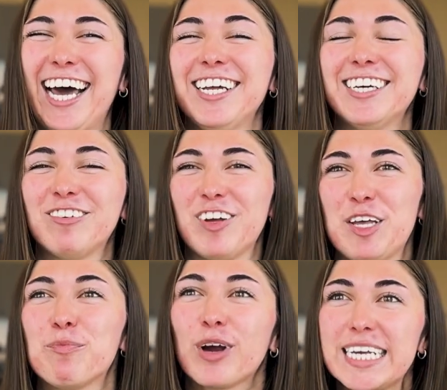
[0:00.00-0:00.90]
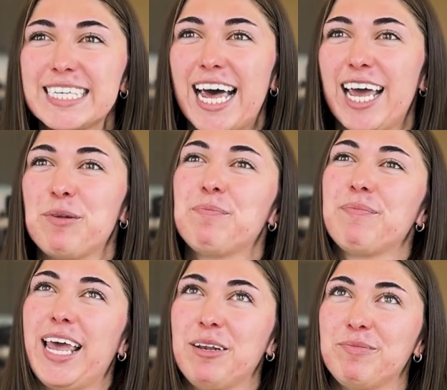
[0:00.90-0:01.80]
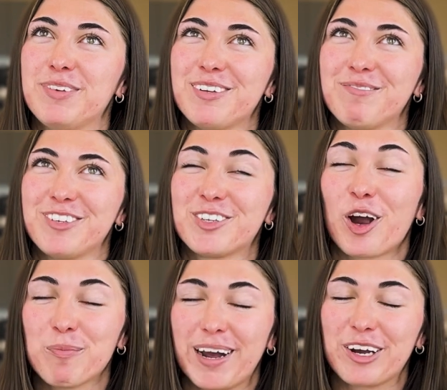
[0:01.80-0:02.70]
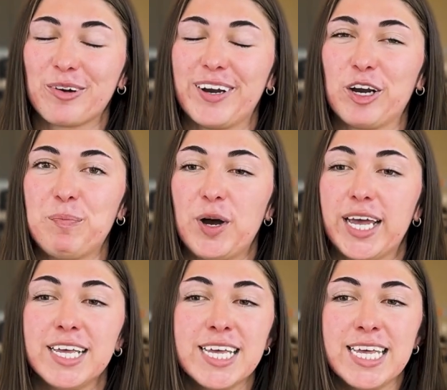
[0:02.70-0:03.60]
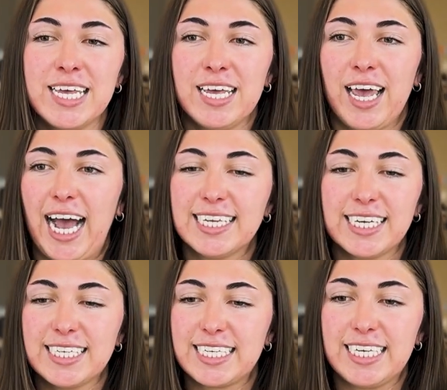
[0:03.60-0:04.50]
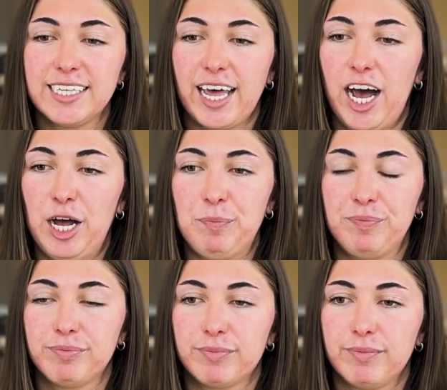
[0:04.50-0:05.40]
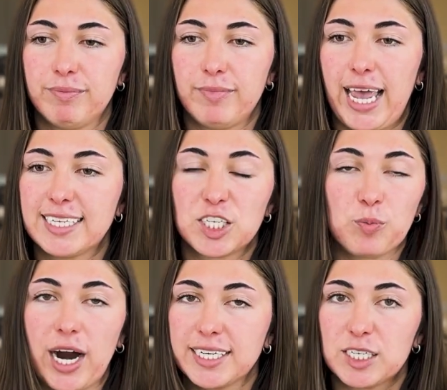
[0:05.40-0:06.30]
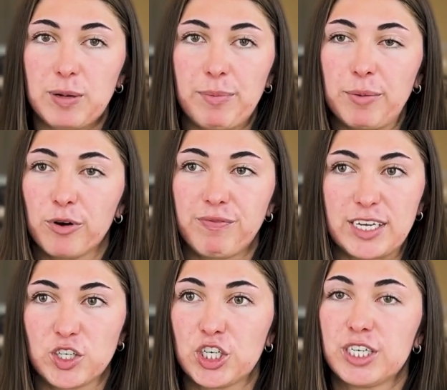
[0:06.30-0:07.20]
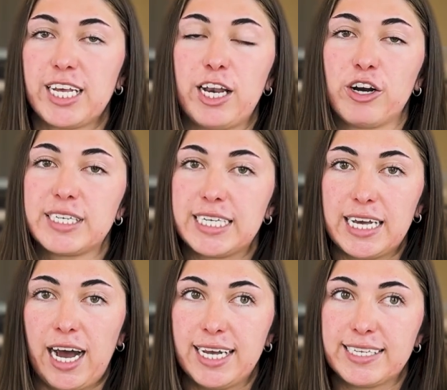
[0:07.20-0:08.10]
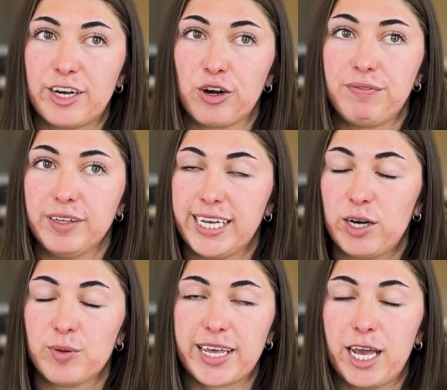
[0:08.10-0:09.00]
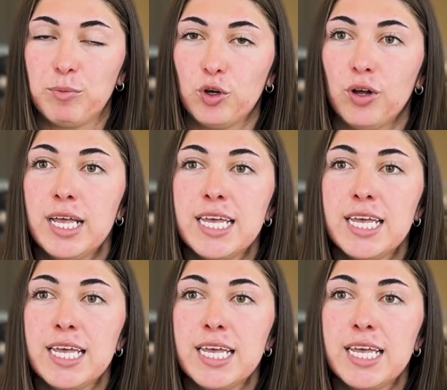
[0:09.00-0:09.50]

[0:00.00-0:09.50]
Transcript: to embrace that and start my career. But as I see, as it's practiced by my professors and our CIs that are affiliated with Campbell,